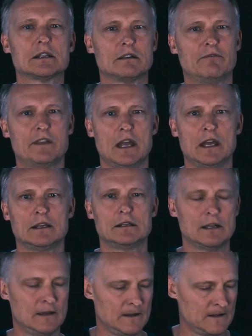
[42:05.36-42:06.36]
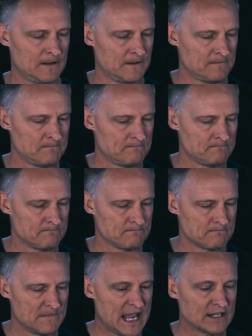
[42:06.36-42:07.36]
us of things?
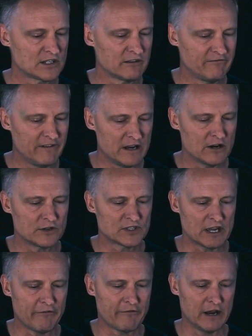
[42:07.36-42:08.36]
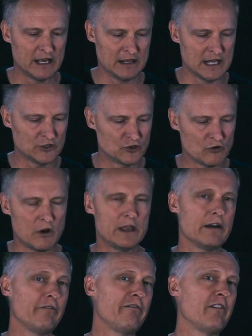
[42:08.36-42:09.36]
That severe suffering and that joy
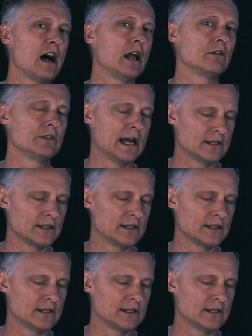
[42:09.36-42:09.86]
that followed